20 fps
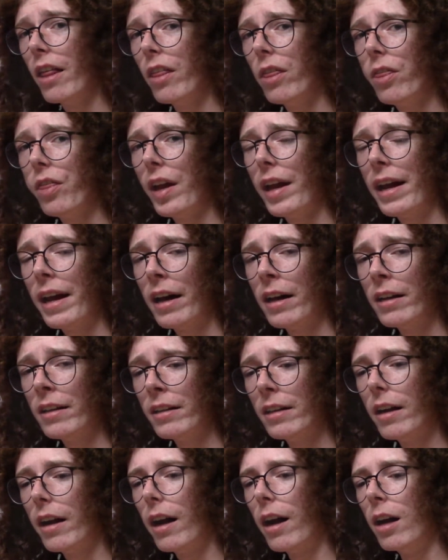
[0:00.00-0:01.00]

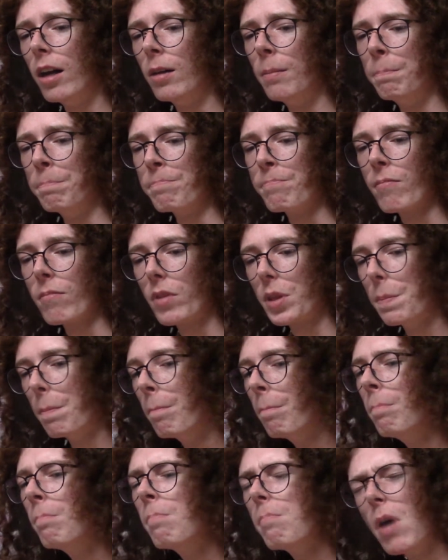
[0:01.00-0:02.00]
than
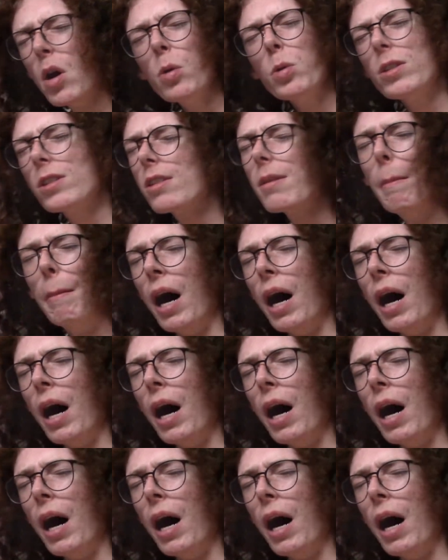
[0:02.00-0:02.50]
most